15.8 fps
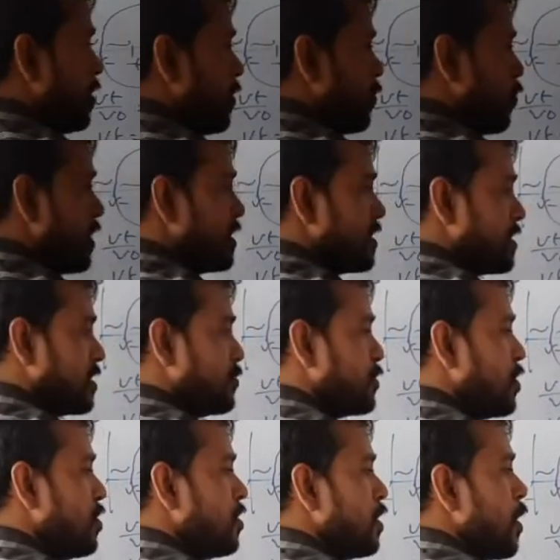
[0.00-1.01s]
what is
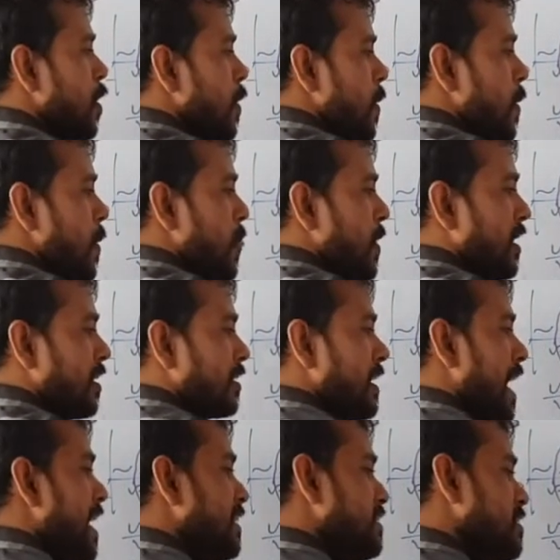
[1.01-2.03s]
asymptote?
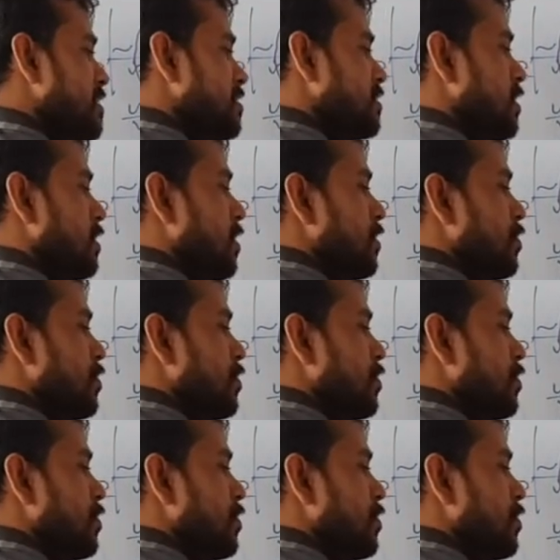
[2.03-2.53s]
Tangents that are